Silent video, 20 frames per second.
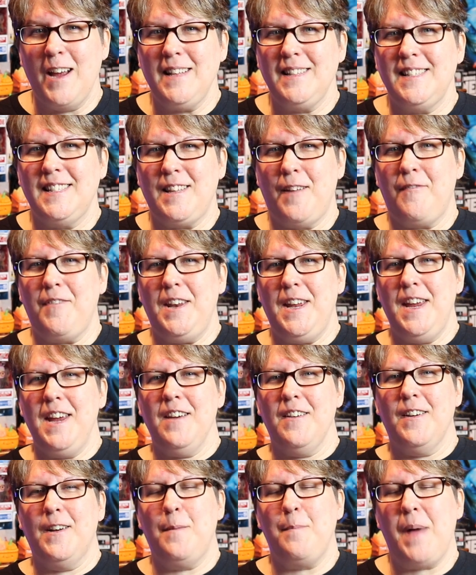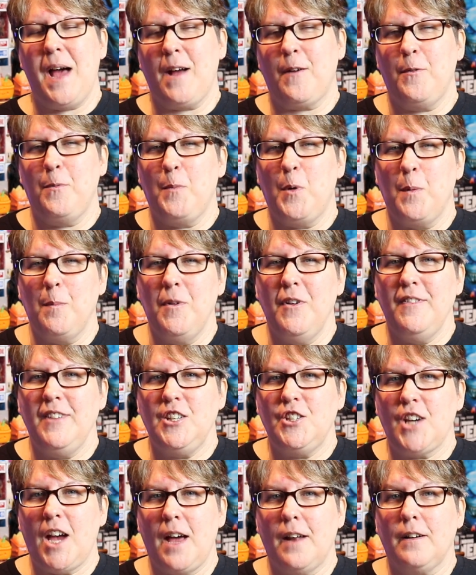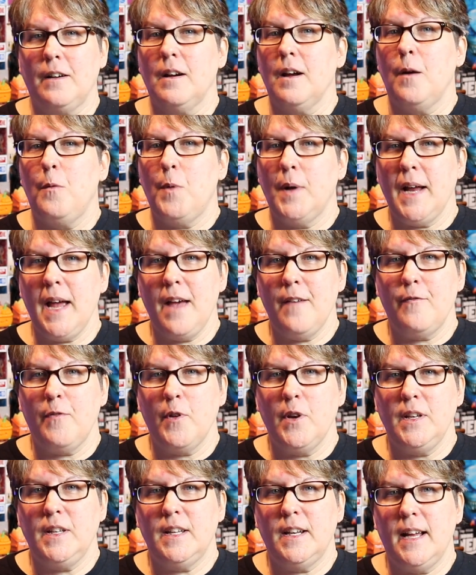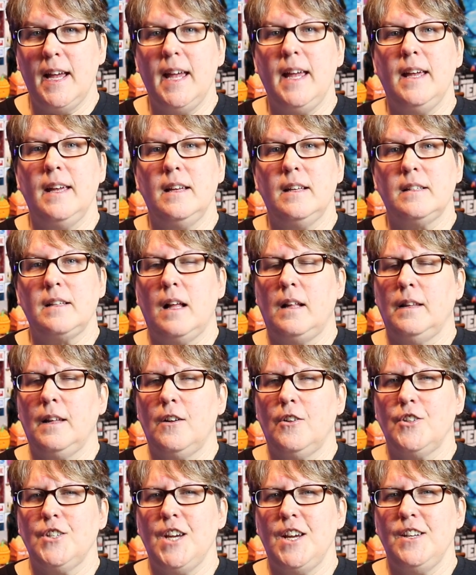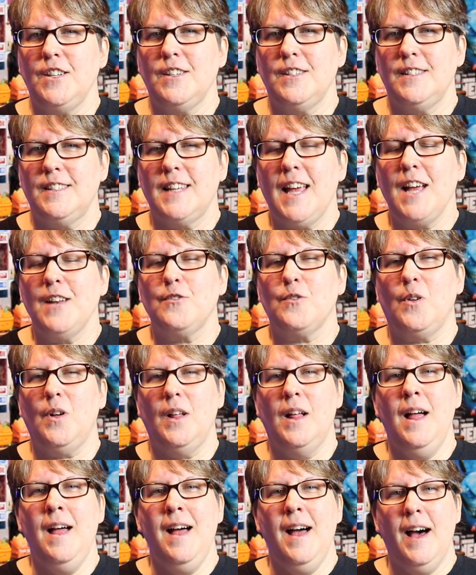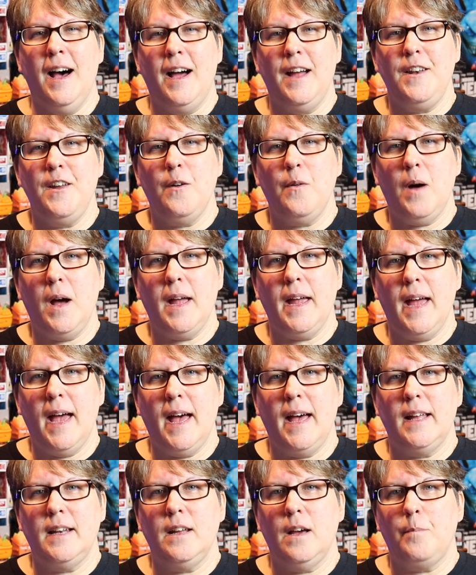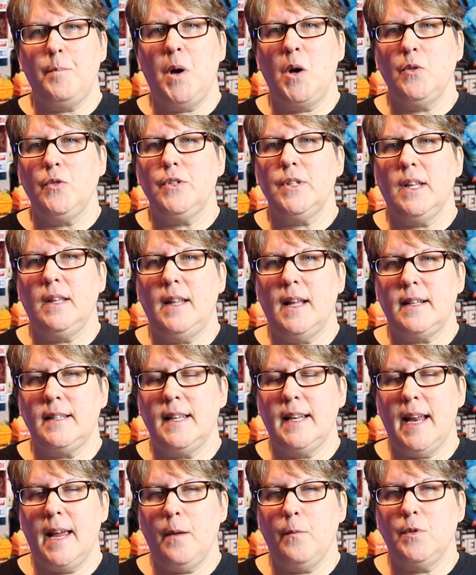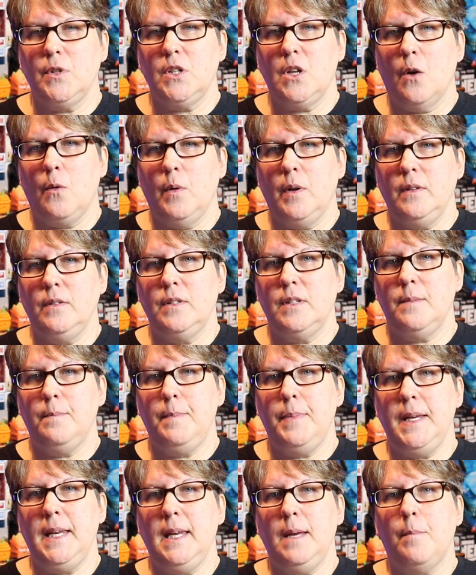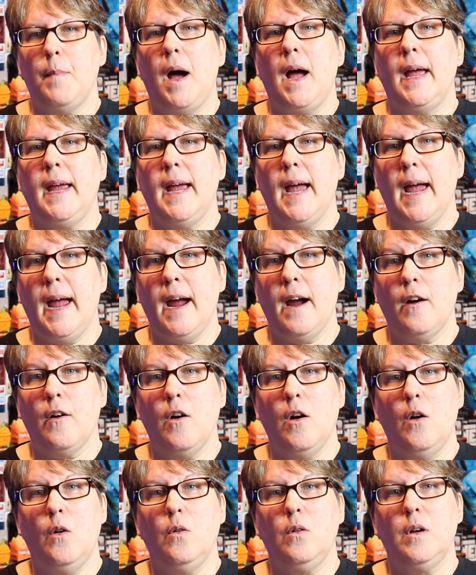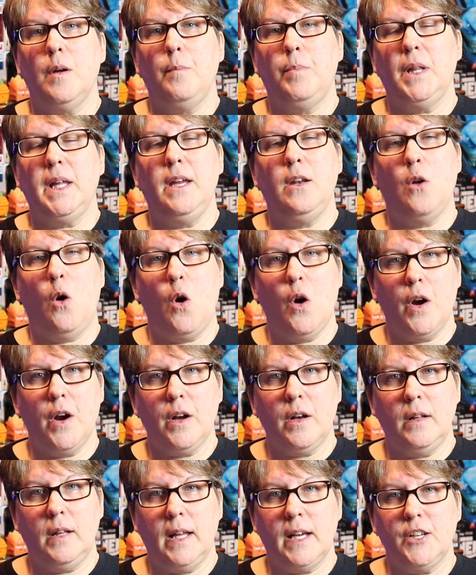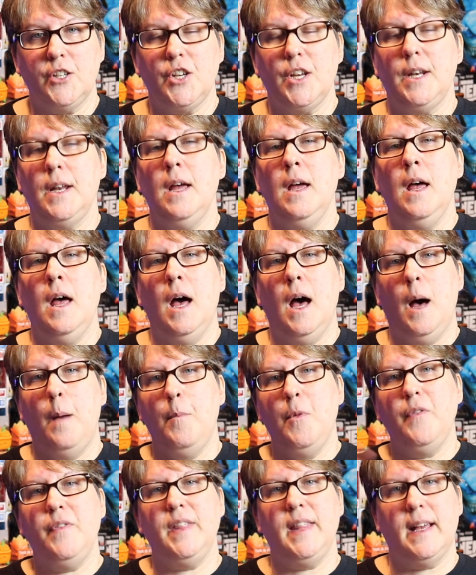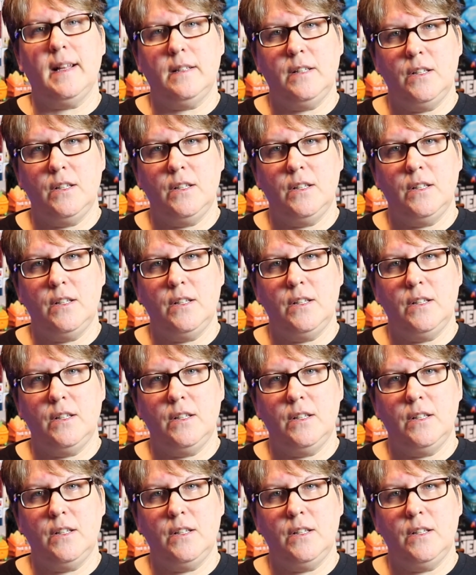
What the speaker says: friend Stephanie here, and I'm back with more movie chatter. And what I have for you today is a little change in schedule. I know I had posted that today was going to be my Arrow Complete Horror Collection. I'm moving that